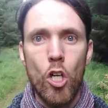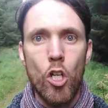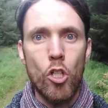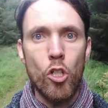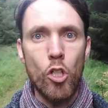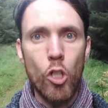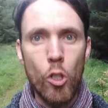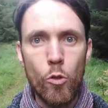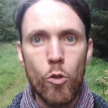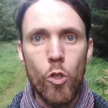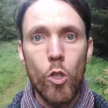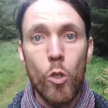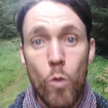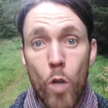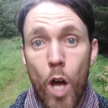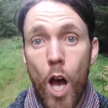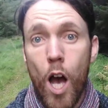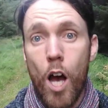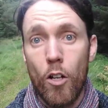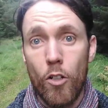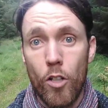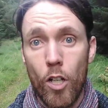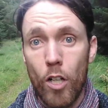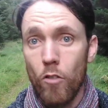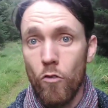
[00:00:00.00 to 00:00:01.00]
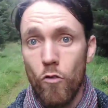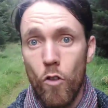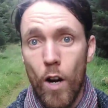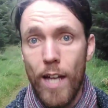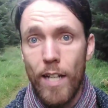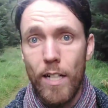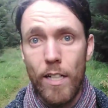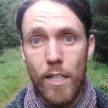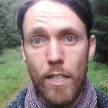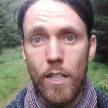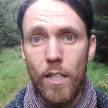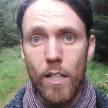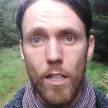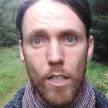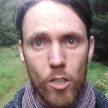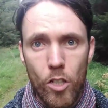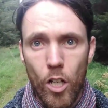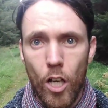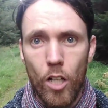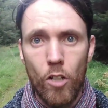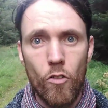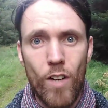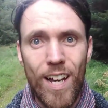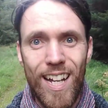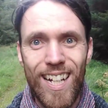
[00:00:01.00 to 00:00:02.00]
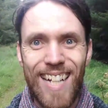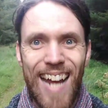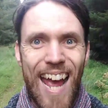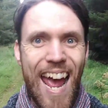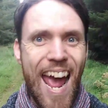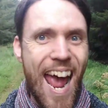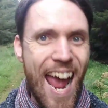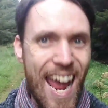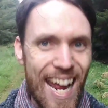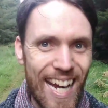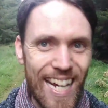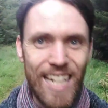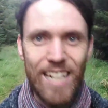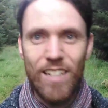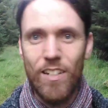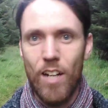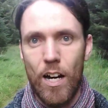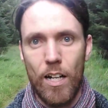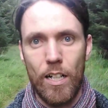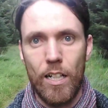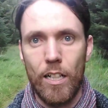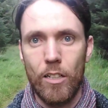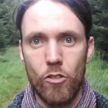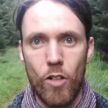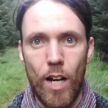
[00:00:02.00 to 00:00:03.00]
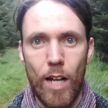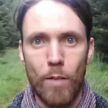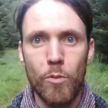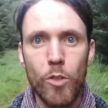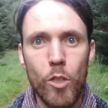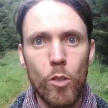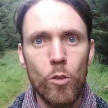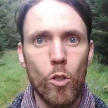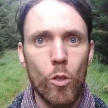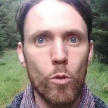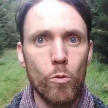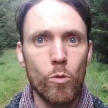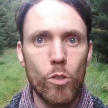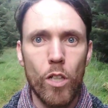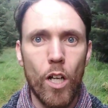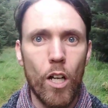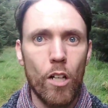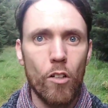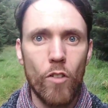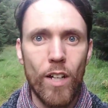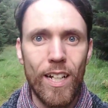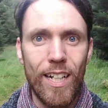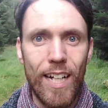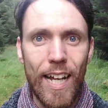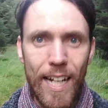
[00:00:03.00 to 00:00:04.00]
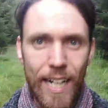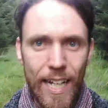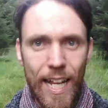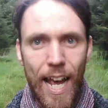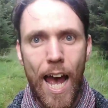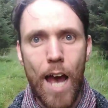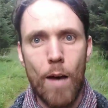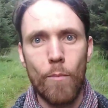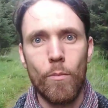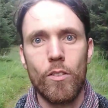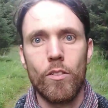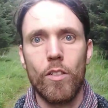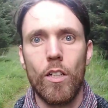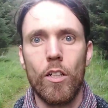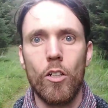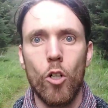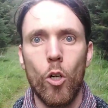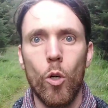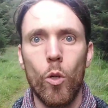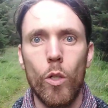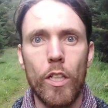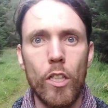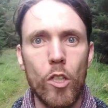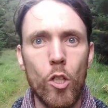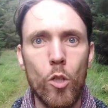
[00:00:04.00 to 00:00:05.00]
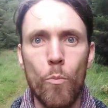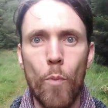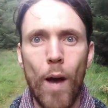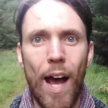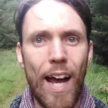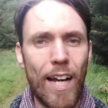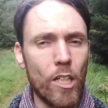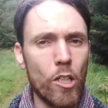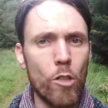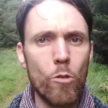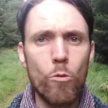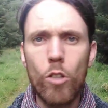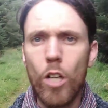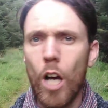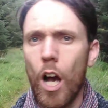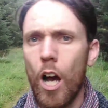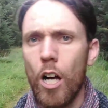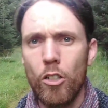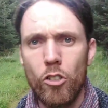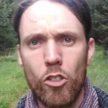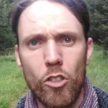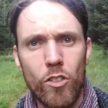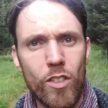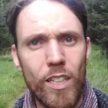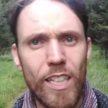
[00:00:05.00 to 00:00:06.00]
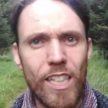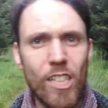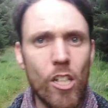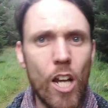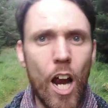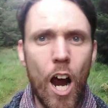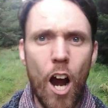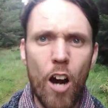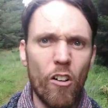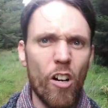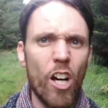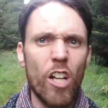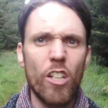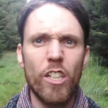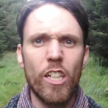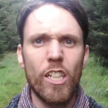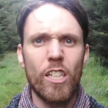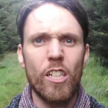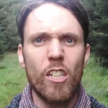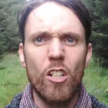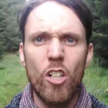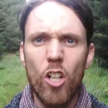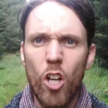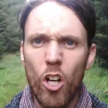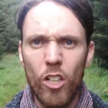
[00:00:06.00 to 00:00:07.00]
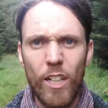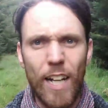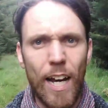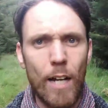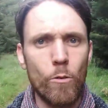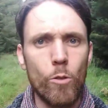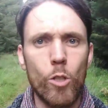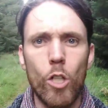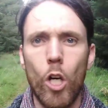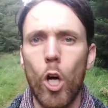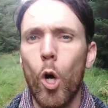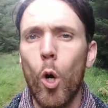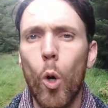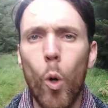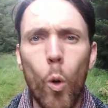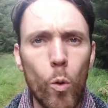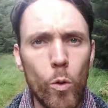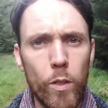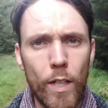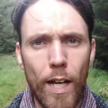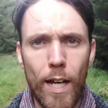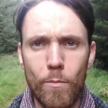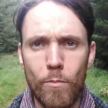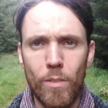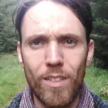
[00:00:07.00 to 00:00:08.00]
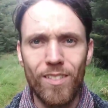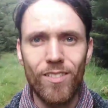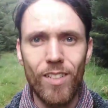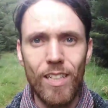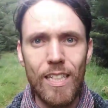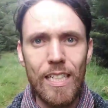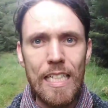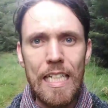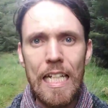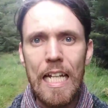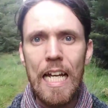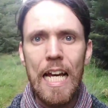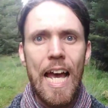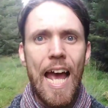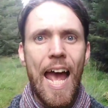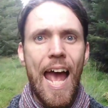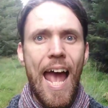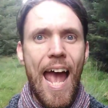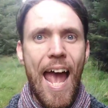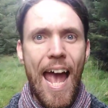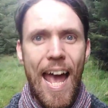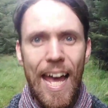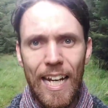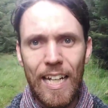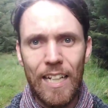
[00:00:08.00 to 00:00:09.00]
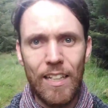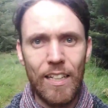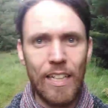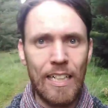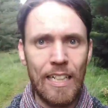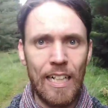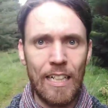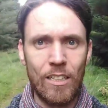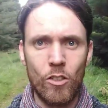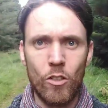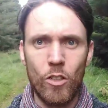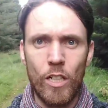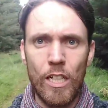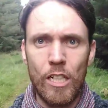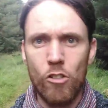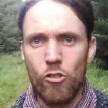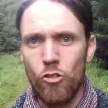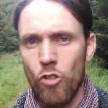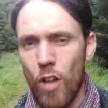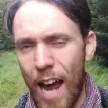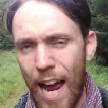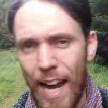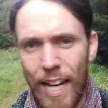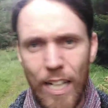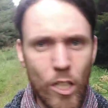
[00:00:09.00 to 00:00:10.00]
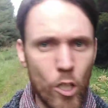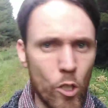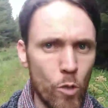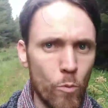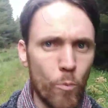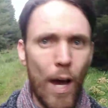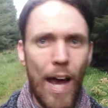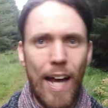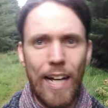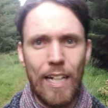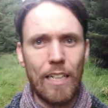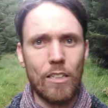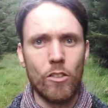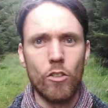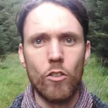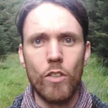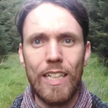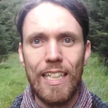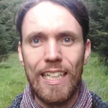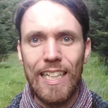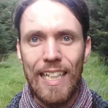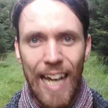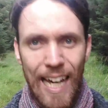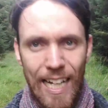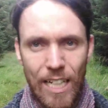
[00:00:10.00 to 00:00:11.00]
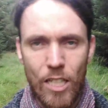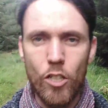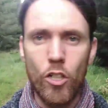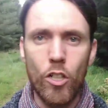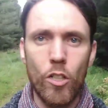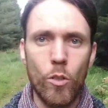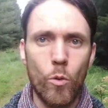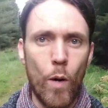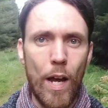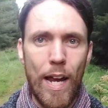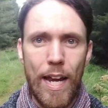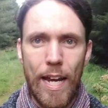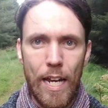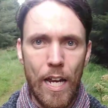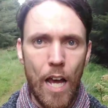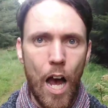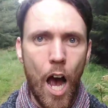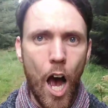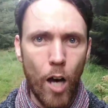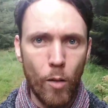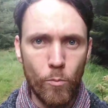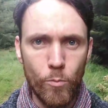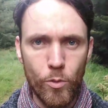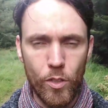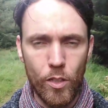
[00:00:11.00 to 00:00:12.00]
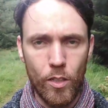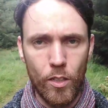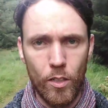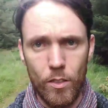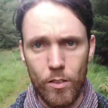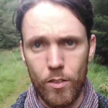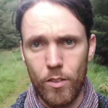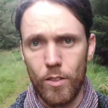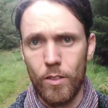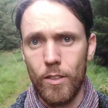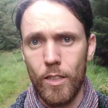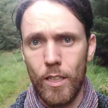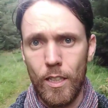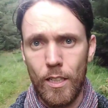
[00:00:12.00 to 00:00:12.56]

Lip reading: you do not already tolerate any target traps. You don't tolerate any habits that are holding you back. You consciously are on the lookout the whole time to see anything that's going to drag you back, that's going to get in your way, obstacles.